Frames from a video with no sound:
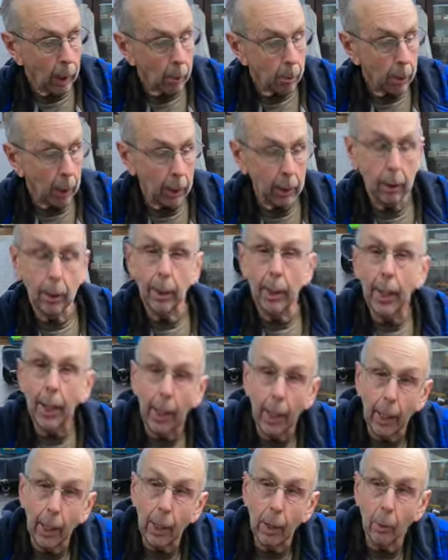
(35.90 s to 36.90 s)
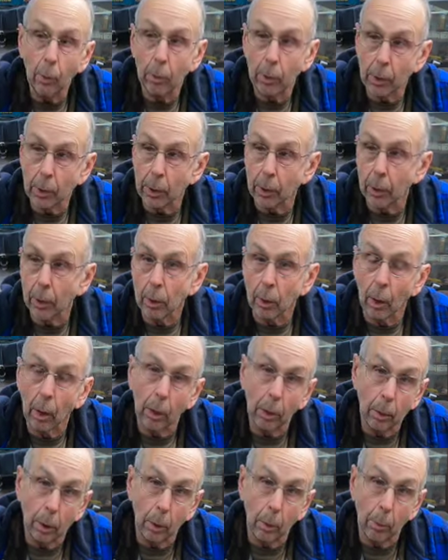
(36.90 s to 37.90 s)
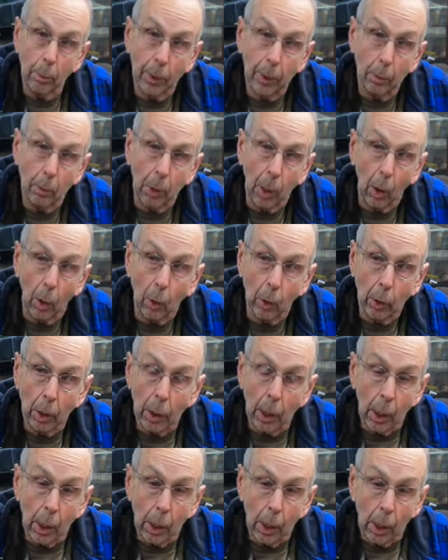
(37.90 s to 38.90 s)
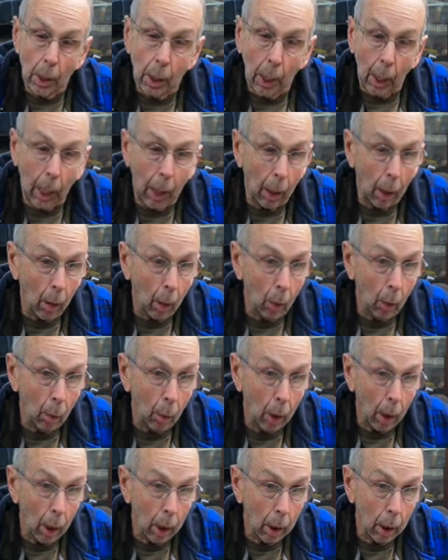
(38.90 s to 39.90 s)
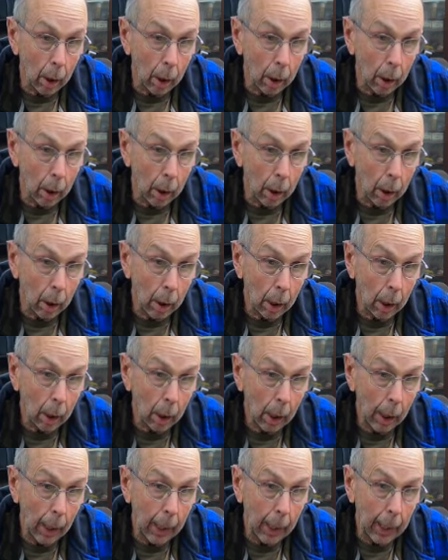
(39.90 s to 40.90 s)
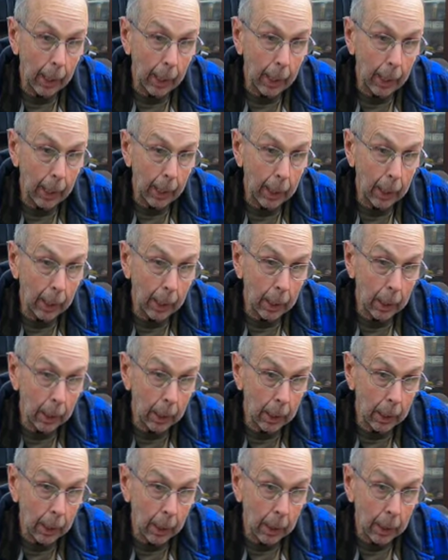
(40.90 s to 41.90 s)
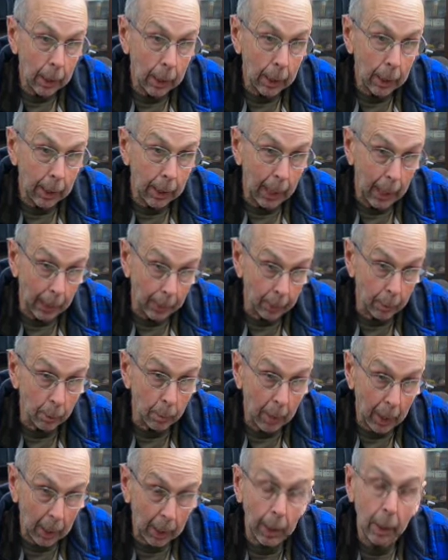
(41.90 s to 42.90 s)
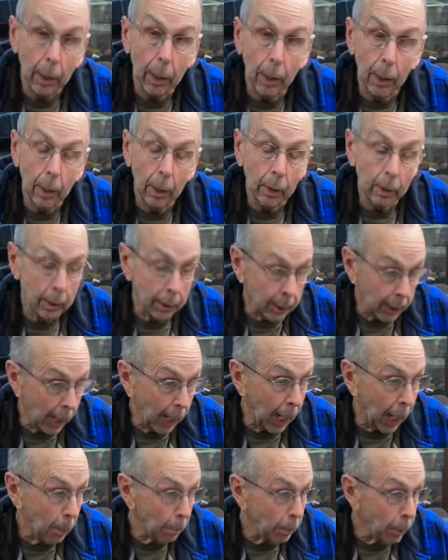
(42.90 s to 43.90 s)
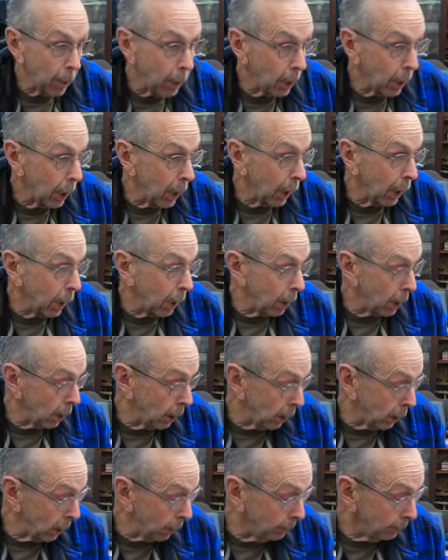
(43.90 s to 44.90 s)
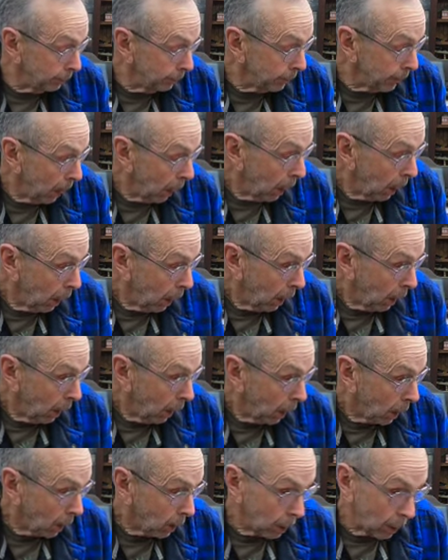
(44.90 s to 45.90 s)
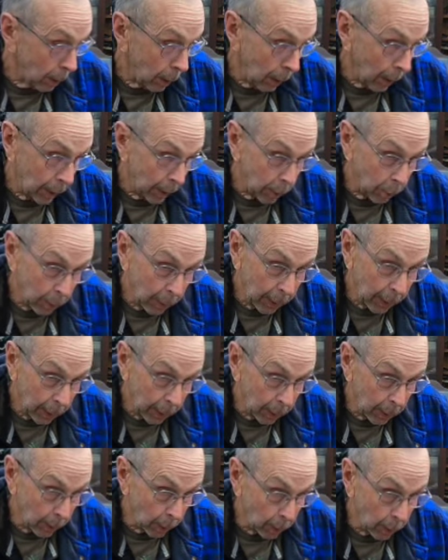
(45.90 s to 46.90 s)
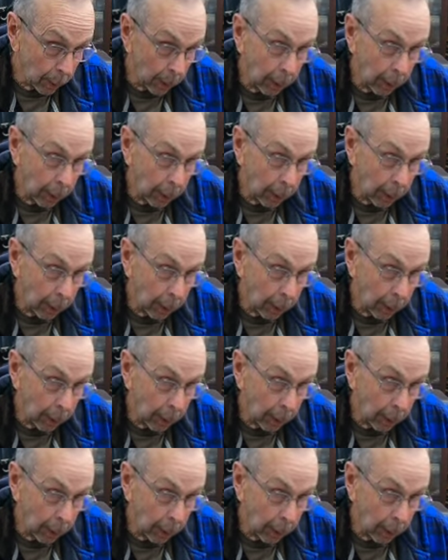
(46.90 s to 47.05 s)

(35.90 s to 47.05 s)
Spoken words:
But today, we're just going to talk a little bit about how I gather my sap, and there's lots of ways to do it.